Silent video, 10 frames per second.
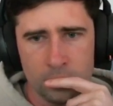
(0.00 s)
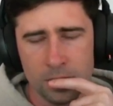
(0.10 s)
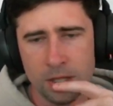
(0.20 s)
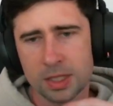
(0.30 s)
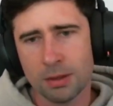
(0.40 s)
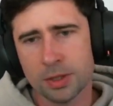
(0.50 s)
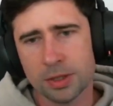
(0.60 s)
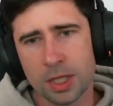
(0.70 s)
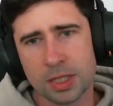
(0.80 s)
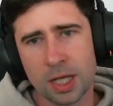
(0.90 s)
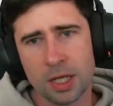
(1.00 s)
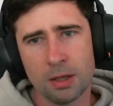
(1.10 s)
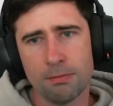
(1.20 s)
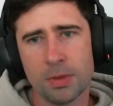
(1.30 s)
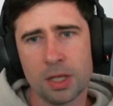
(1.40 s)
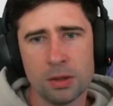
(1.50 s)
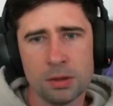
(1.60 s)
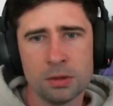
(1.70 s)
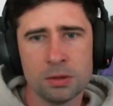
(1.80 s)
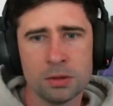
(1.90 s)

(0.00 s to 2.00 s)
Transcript: In like double Titanium middle,